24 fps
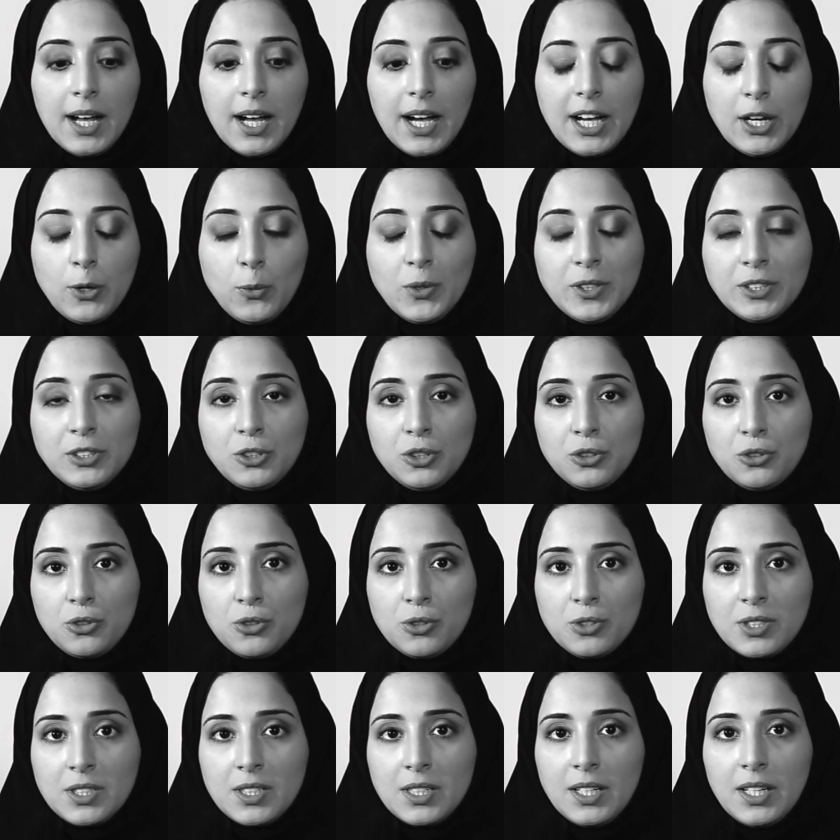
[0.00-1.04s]
I wanted
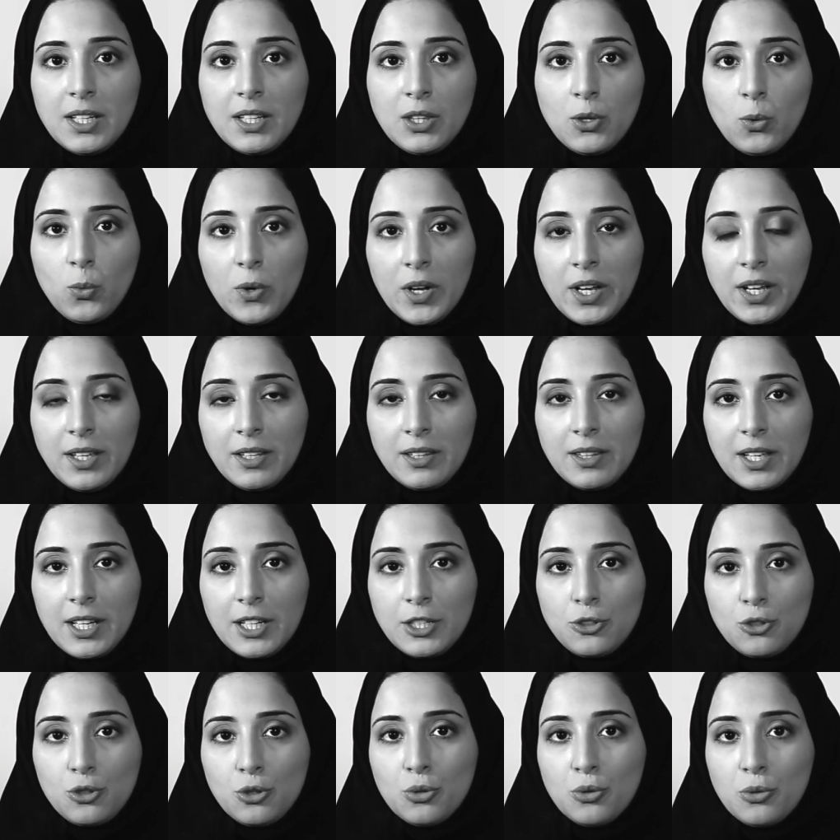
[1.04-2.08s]
to see the way
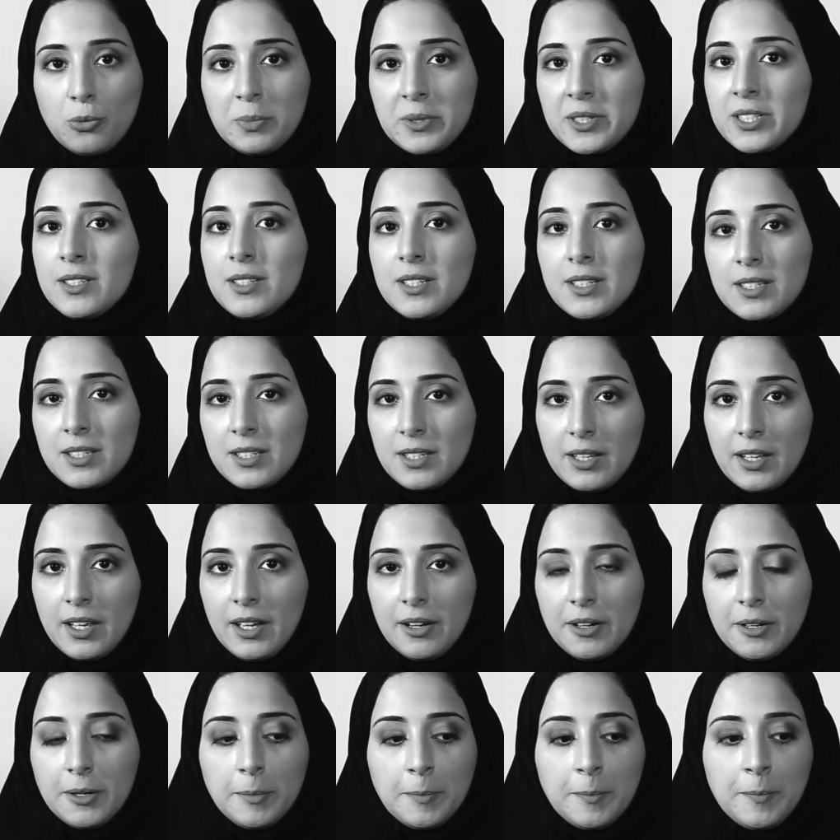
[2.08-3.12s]
they do business
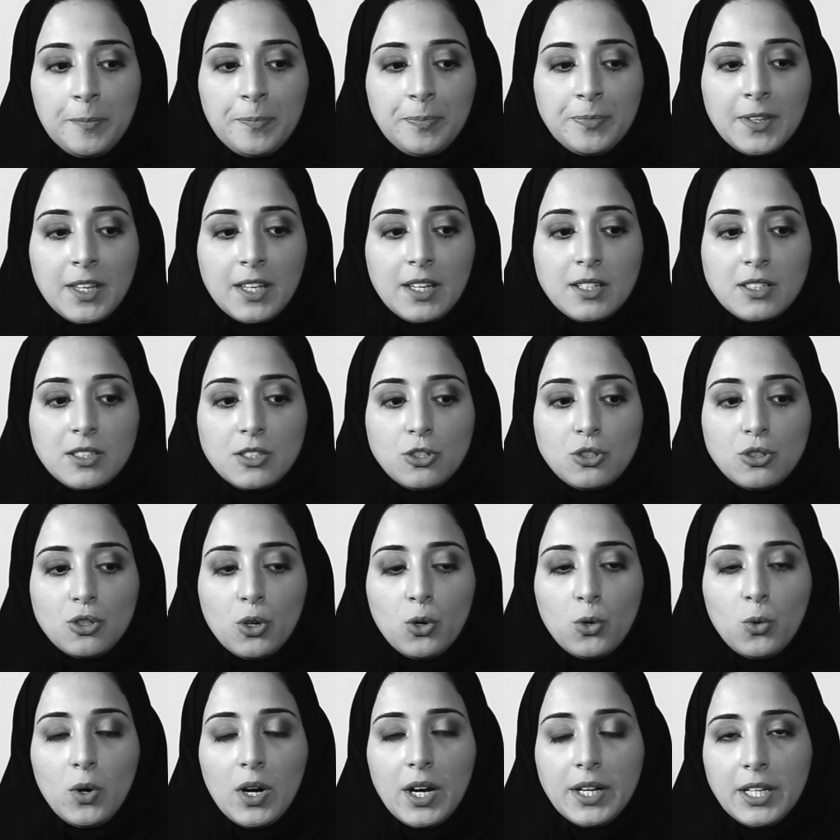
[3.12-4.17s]
there.
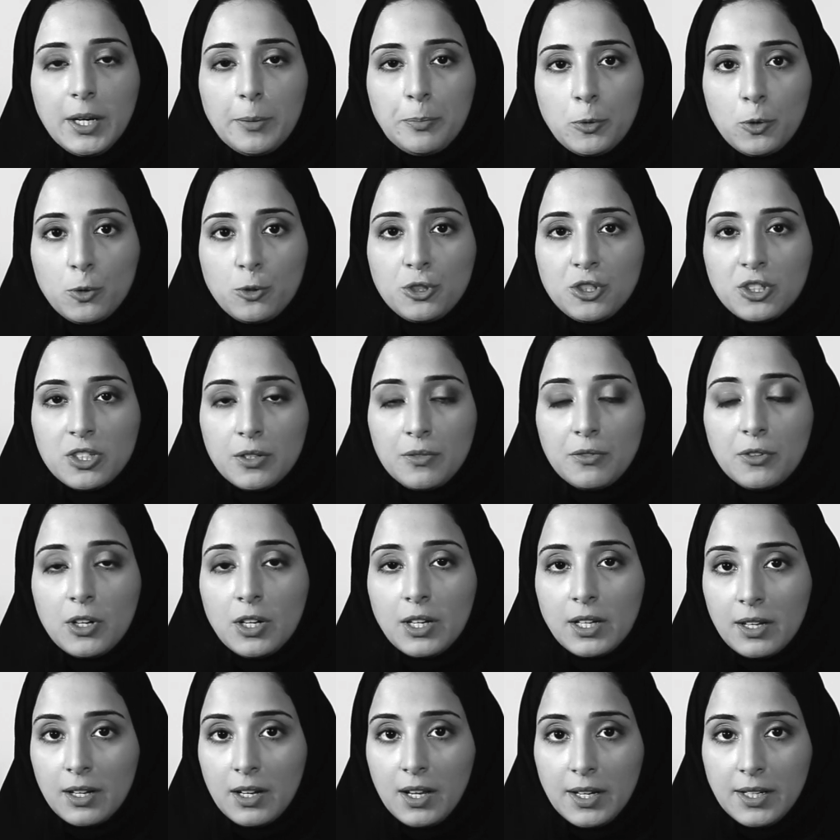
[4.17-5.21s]
So I approached
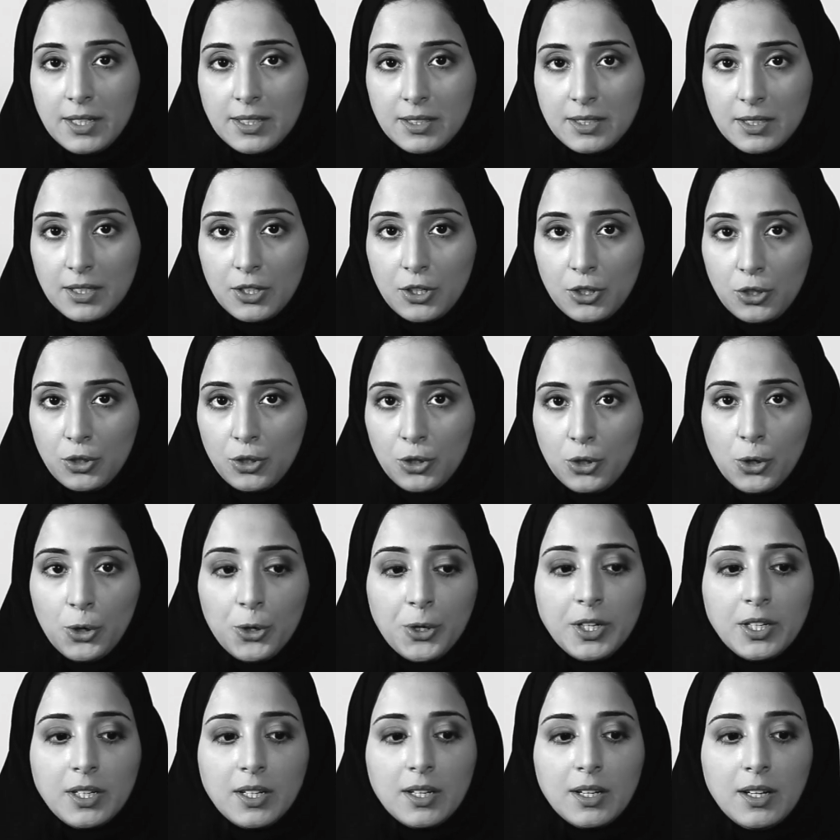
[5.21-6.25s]
several clients in New
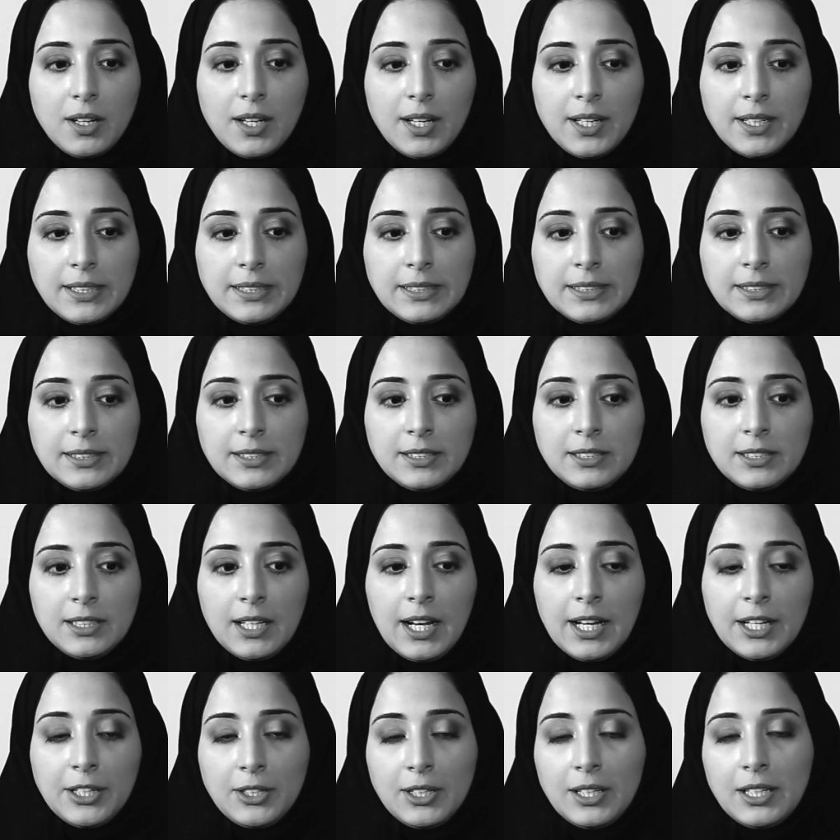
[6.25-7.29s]
York, and
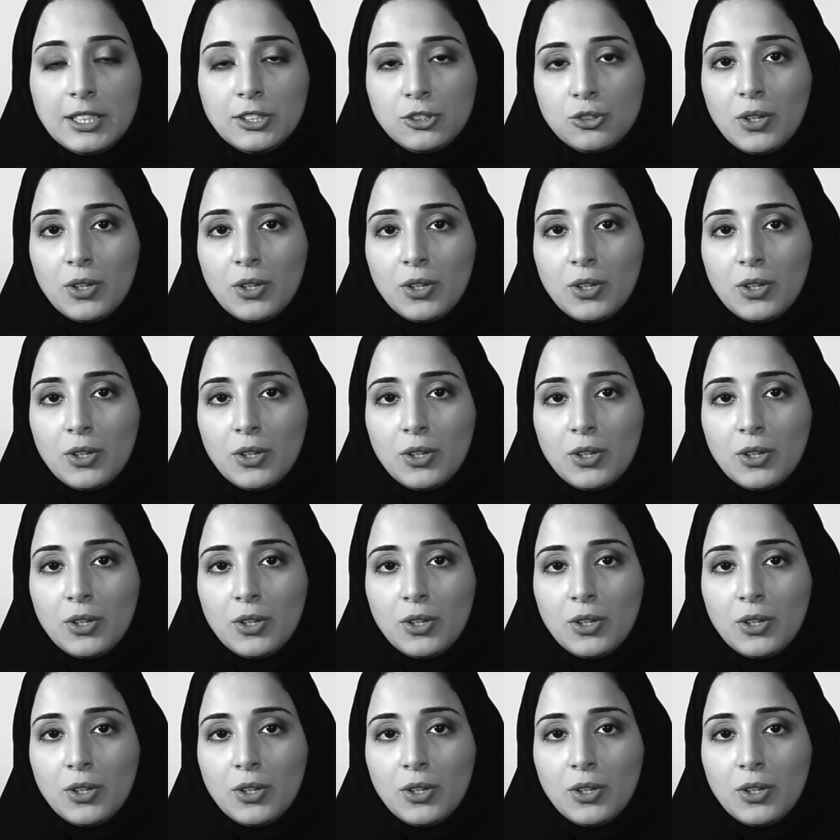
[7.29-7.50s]
I really